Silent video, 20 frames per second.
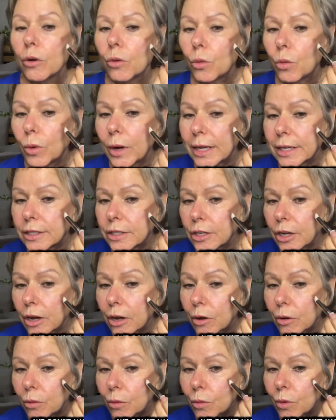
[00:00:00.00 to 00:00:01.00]
We
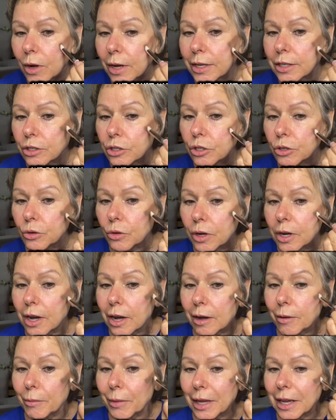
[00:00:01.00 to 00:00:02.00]
don't want to
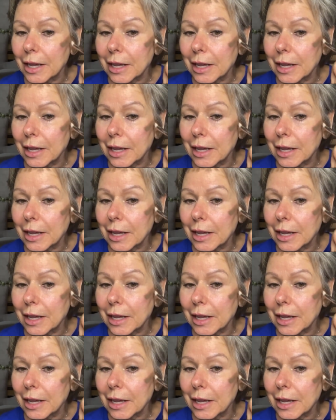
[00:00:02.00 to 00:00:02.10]
come